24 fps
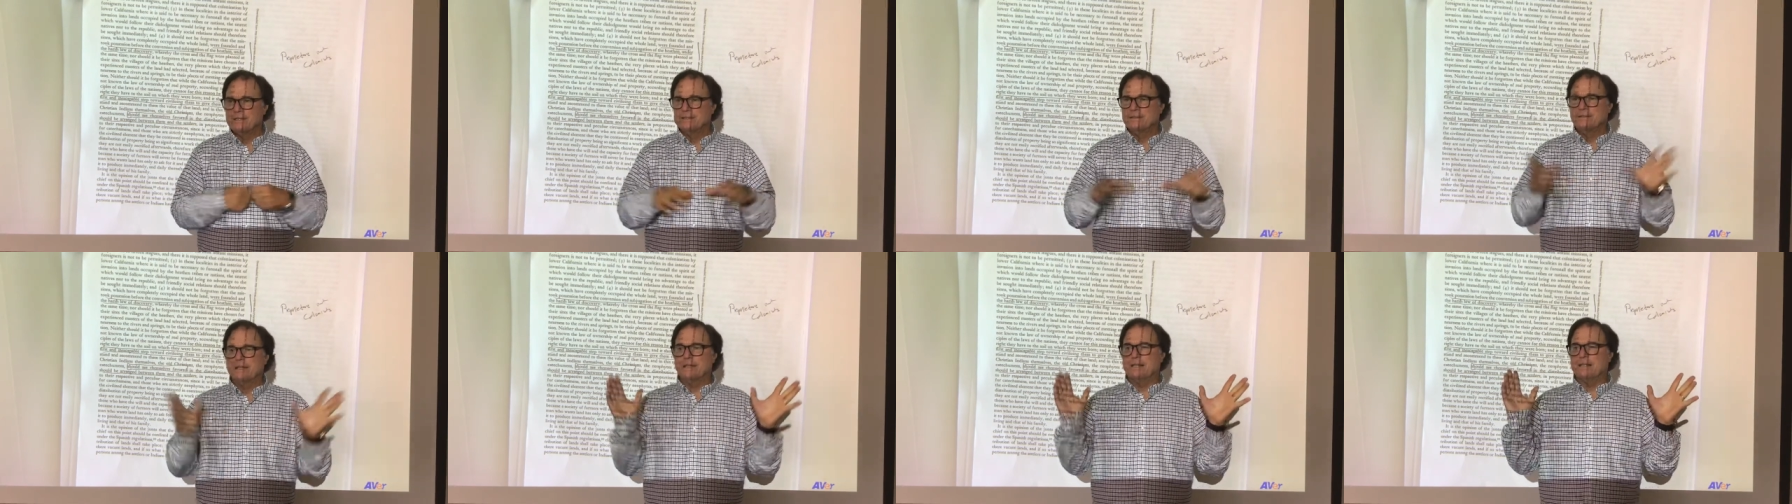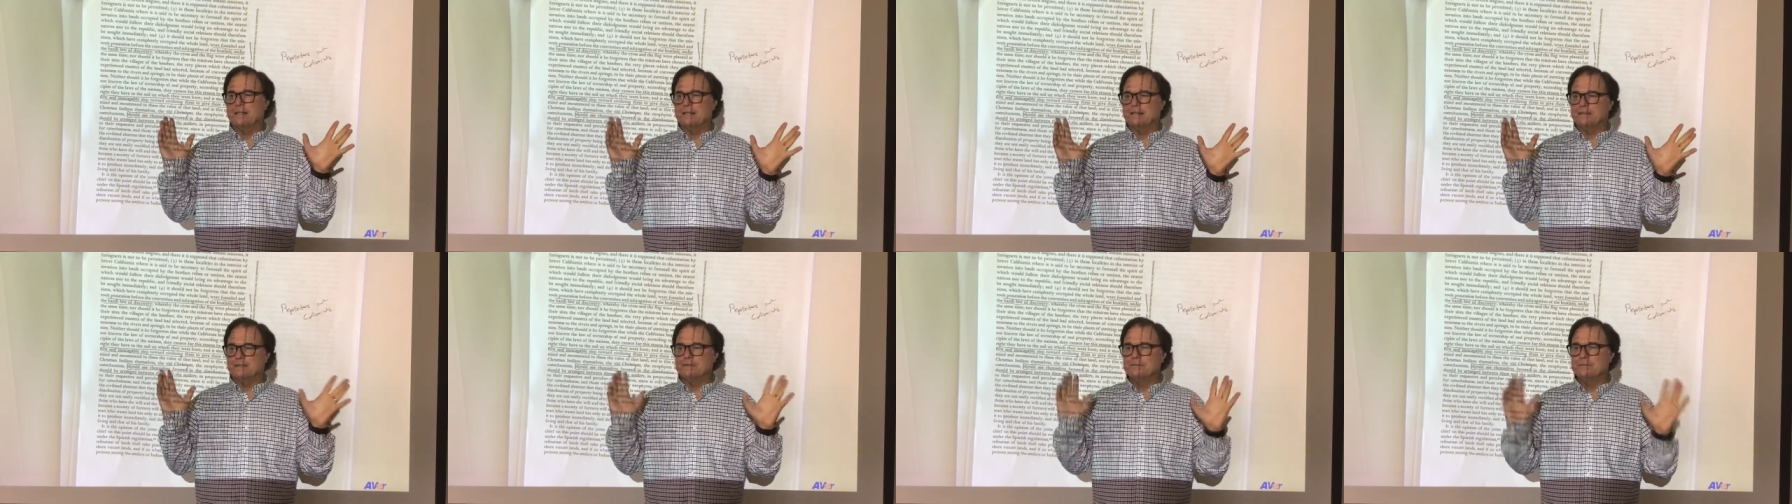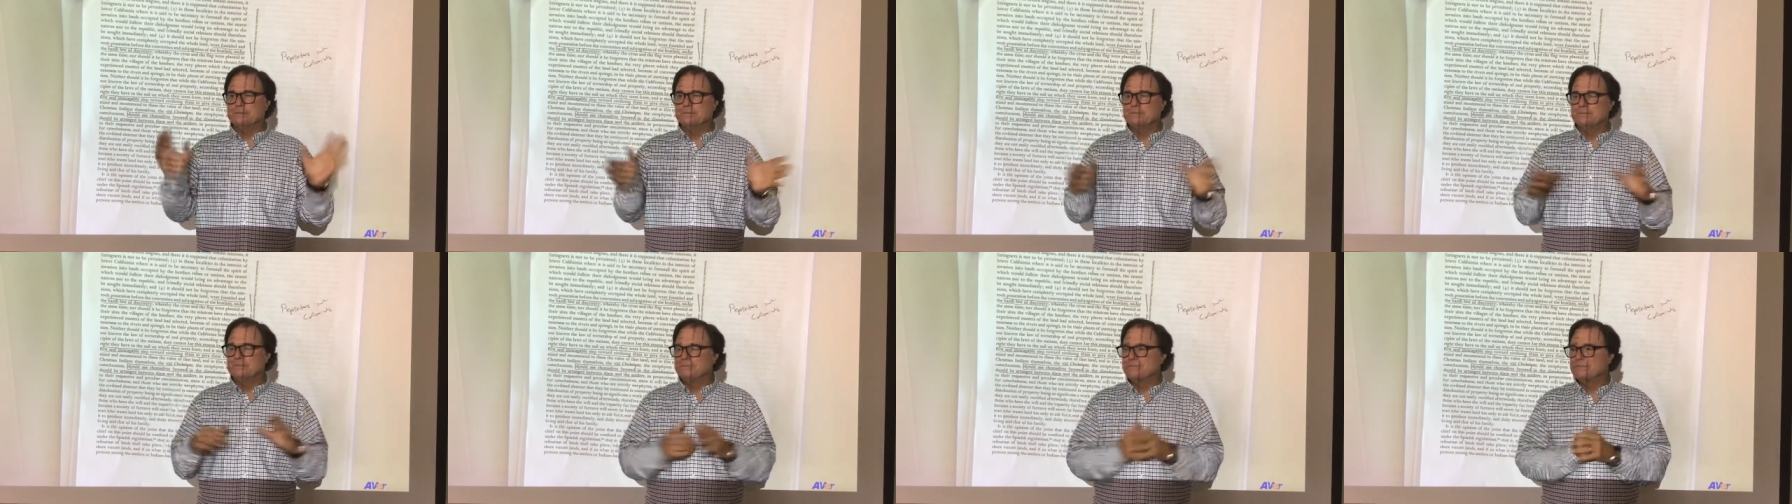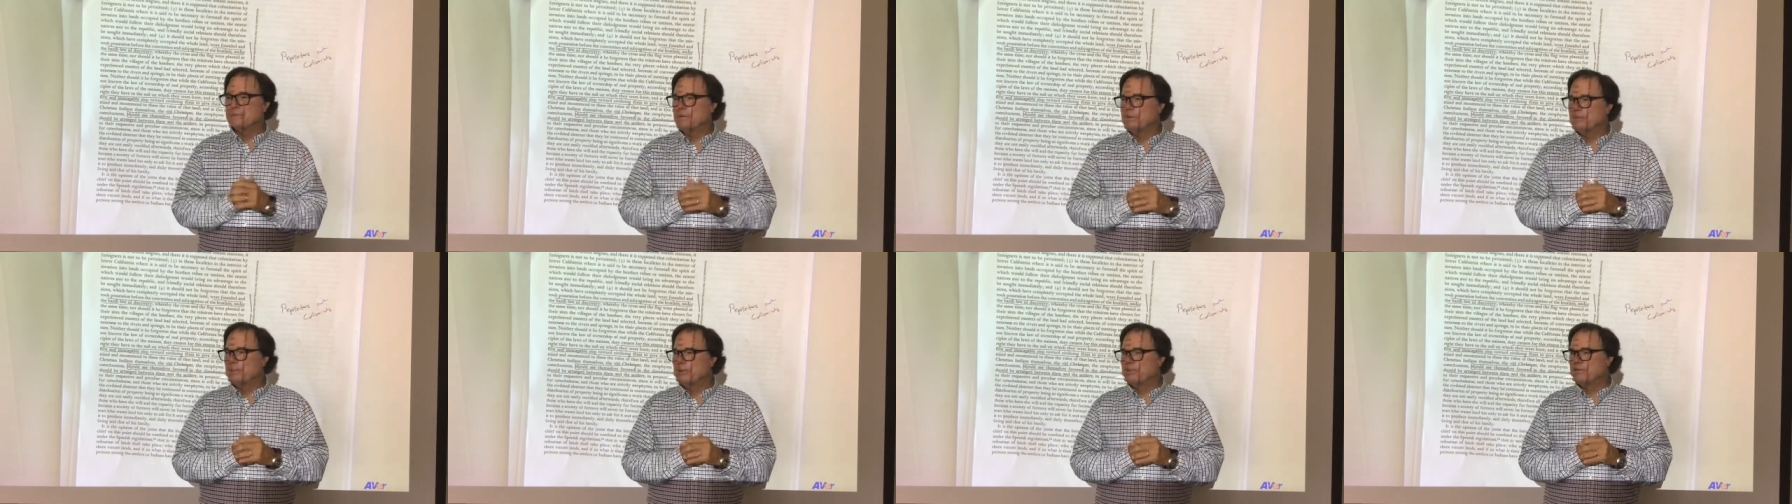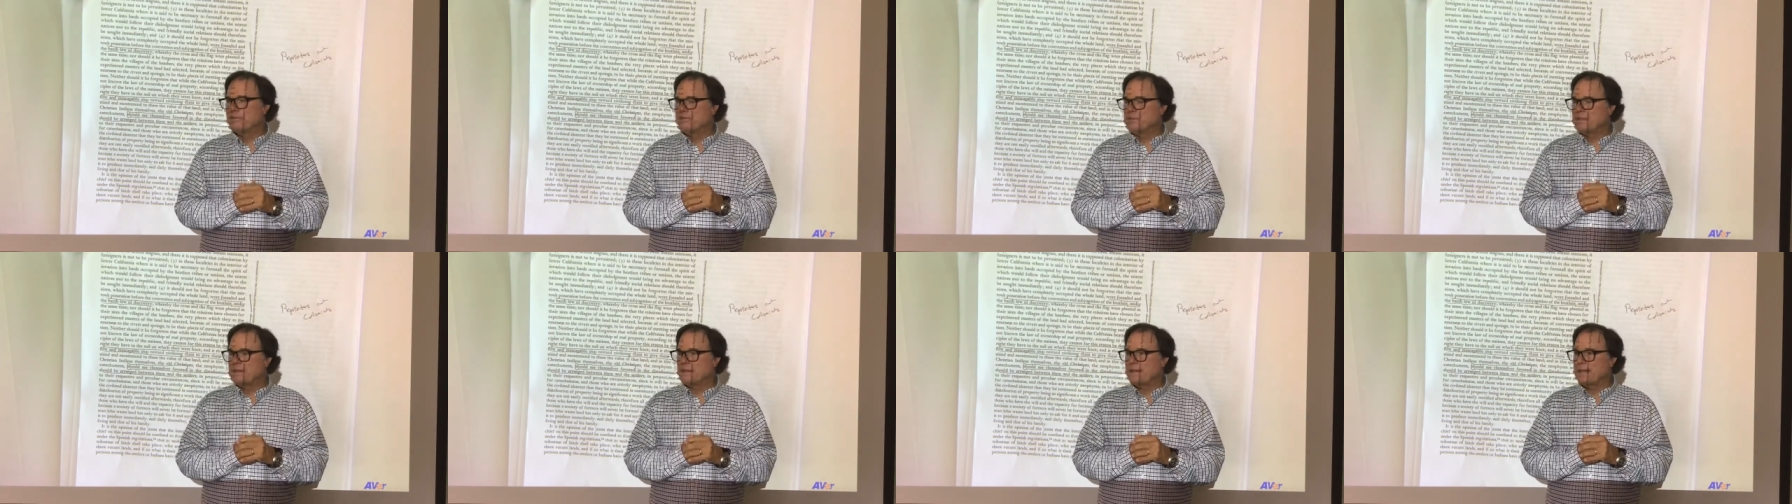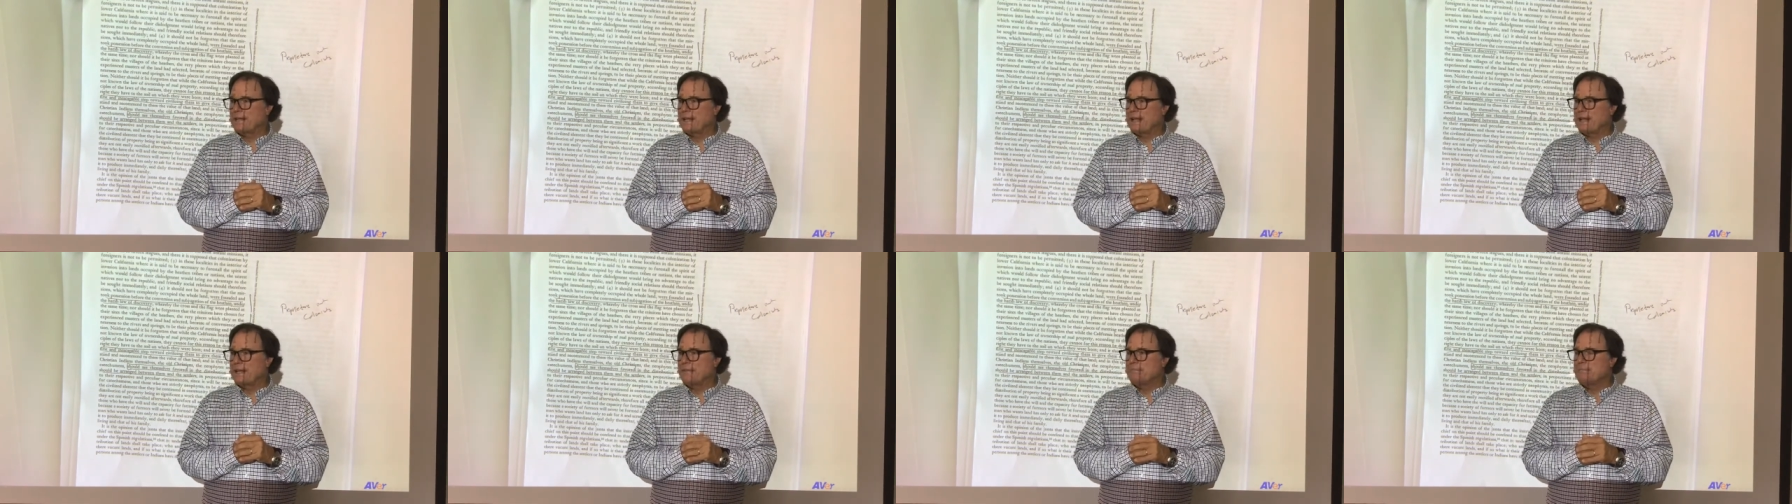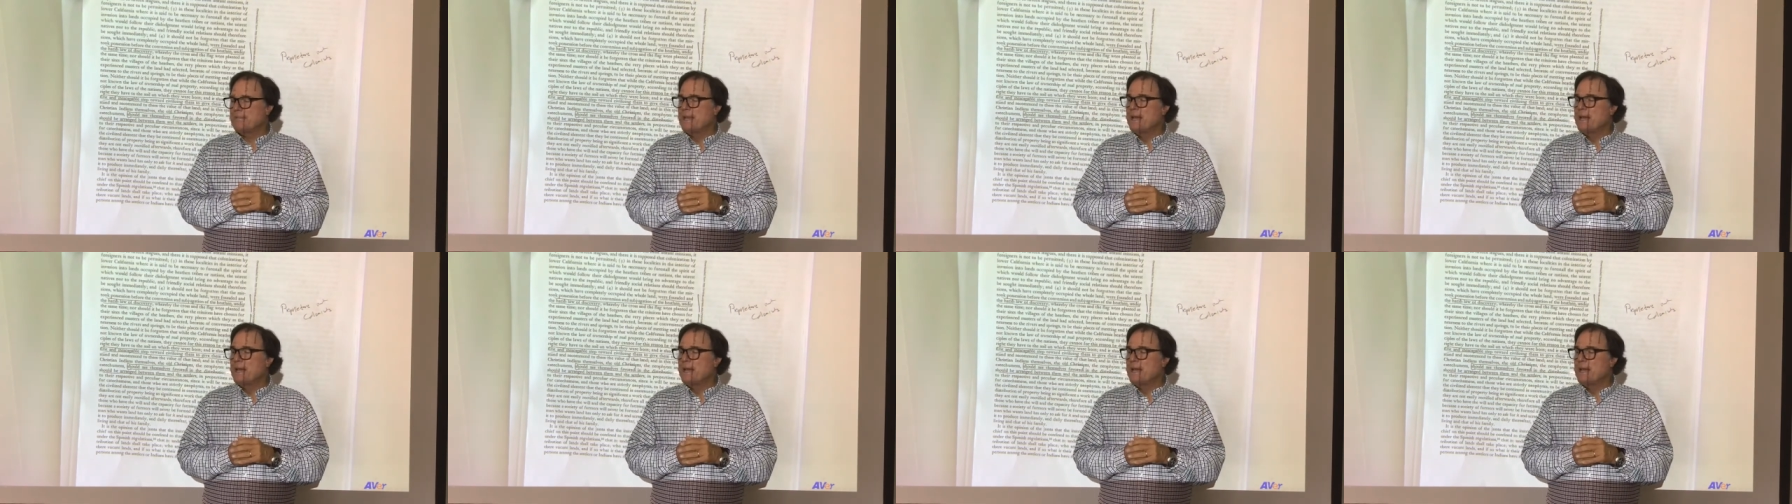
you know, removed from their land.